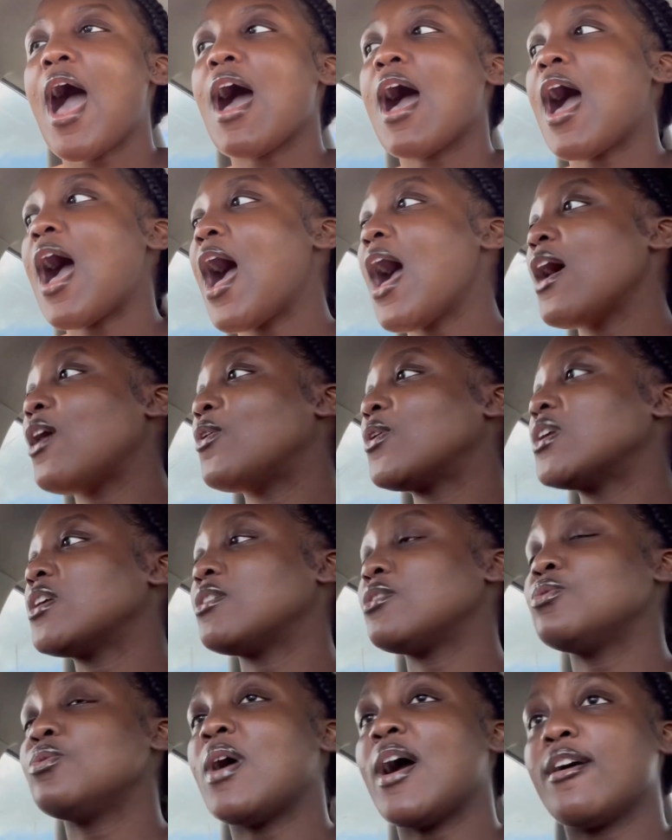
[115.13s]
I ordered
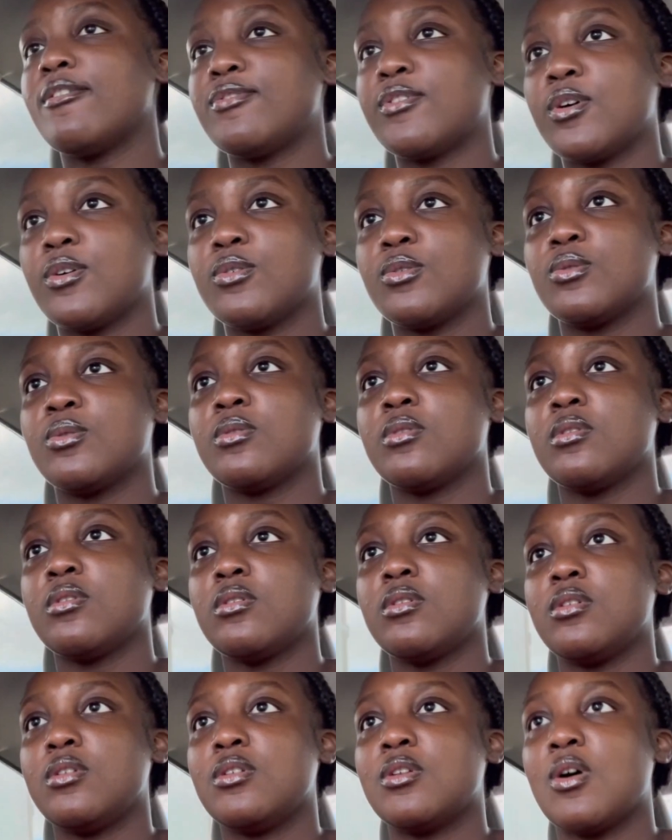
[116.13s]
a new
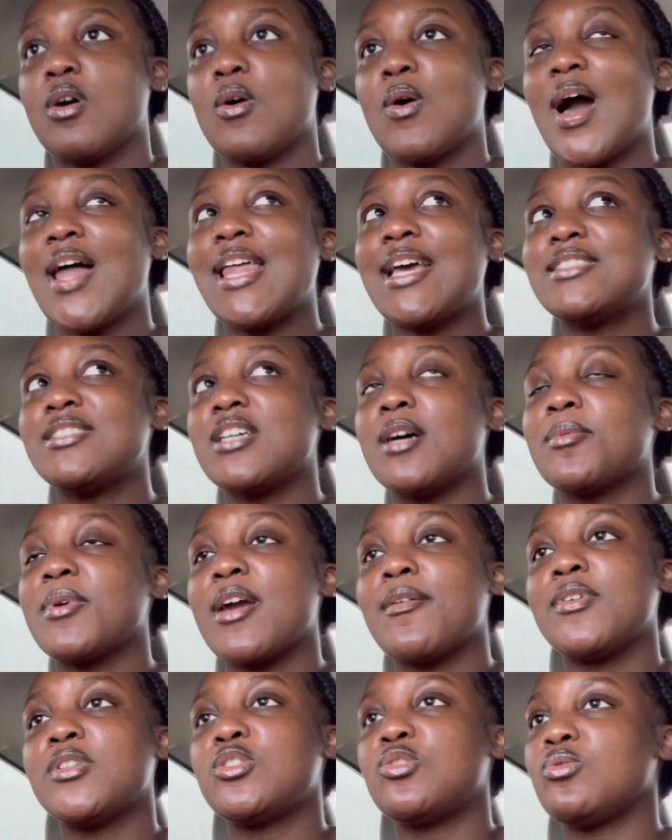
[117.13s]
iPhone. You know, I like to
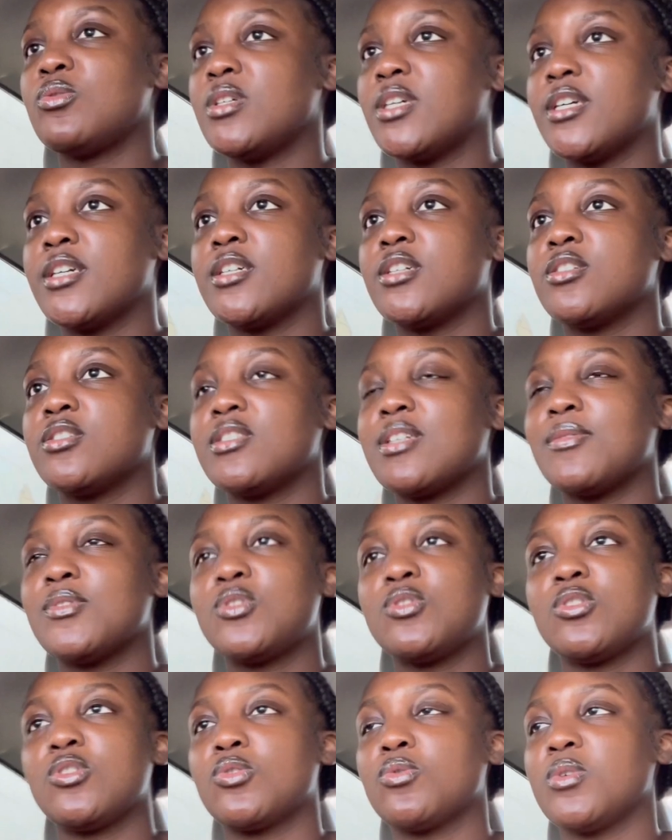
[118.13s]
upgrade every two years, every
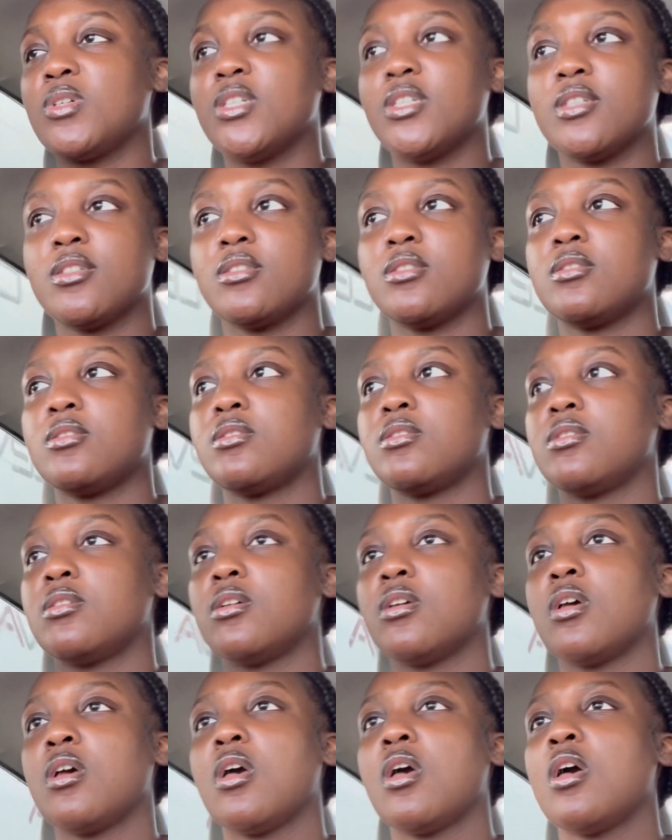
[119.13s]
two to three years.
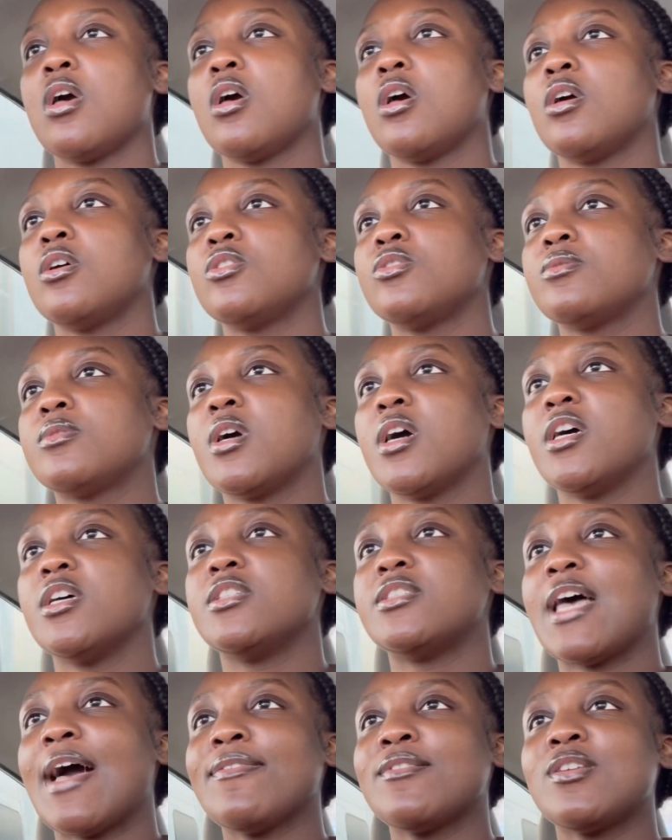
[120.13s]

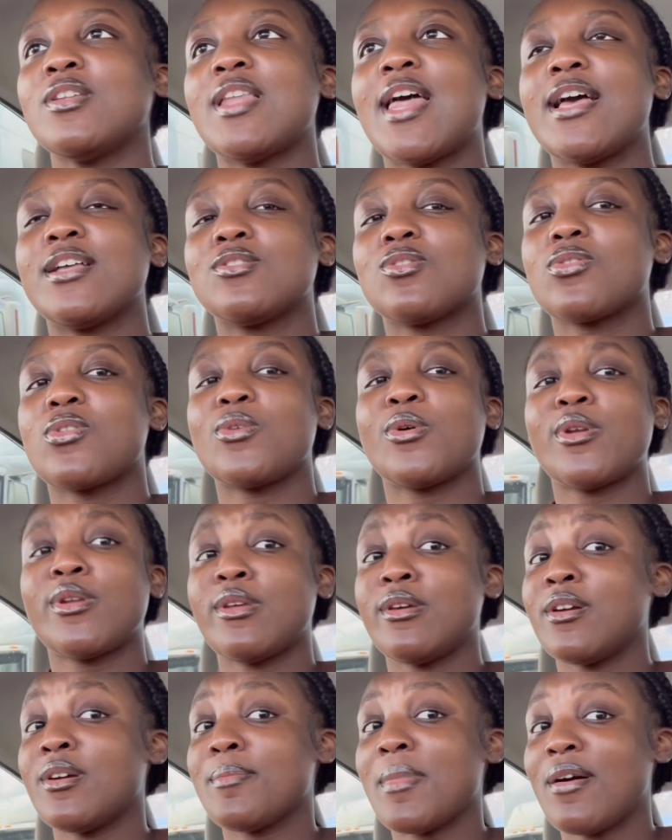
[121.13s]
Cause after that third
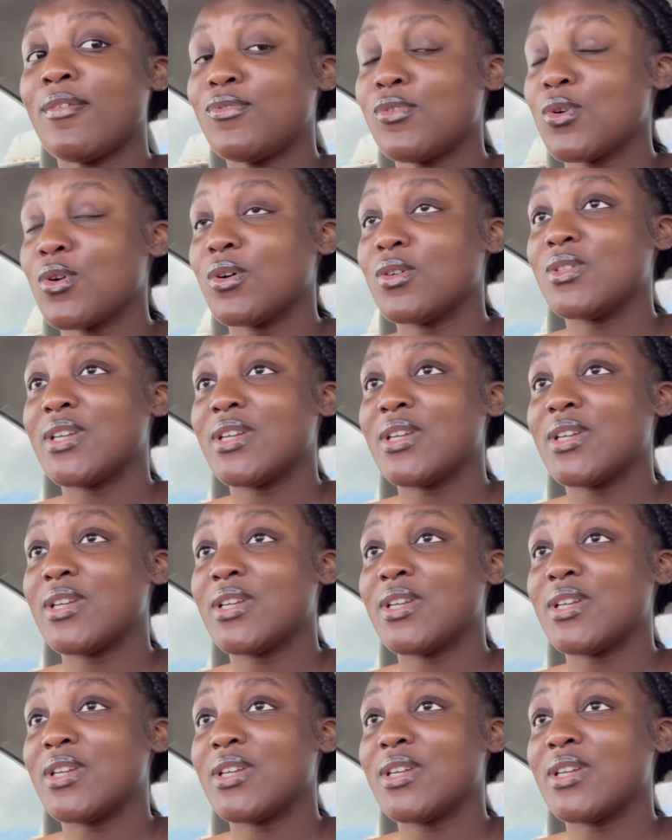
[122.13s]
year, my phone going